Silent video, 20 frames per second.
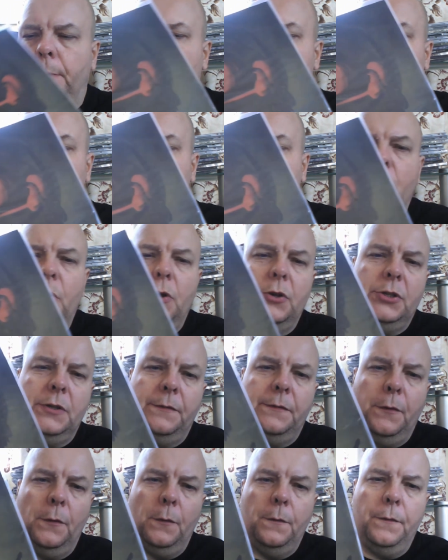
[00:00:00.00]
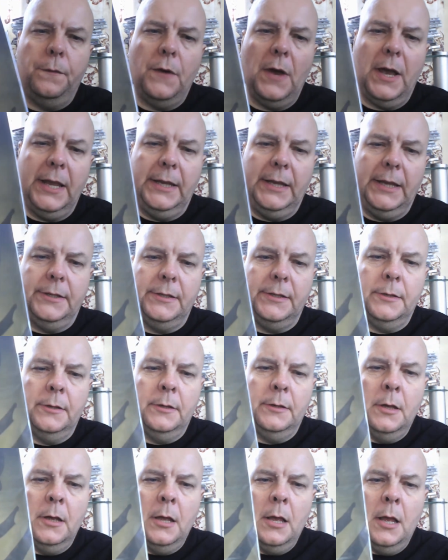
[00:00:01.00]
Merciful Fate,
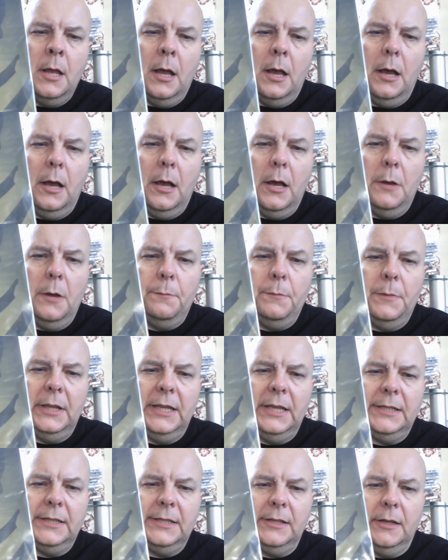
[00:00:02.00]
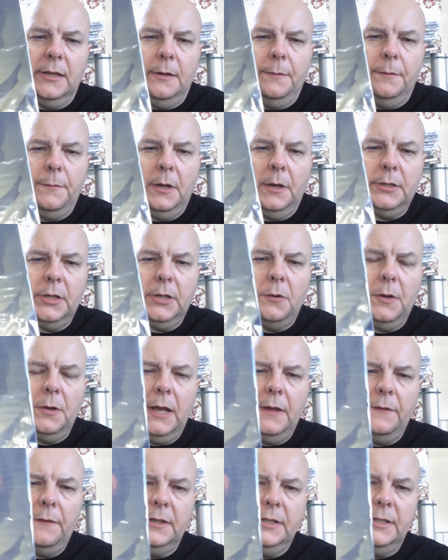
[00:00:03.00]
Melissa. I don't
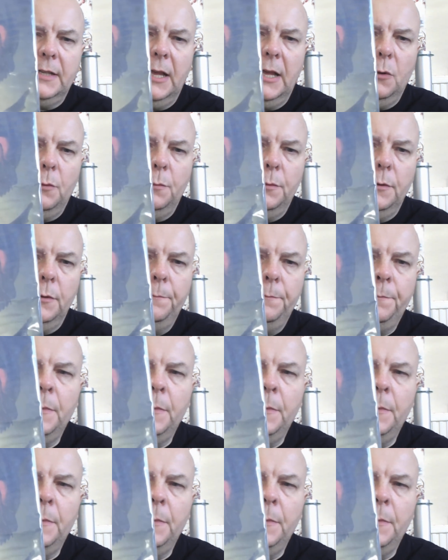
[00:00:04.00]
have this album.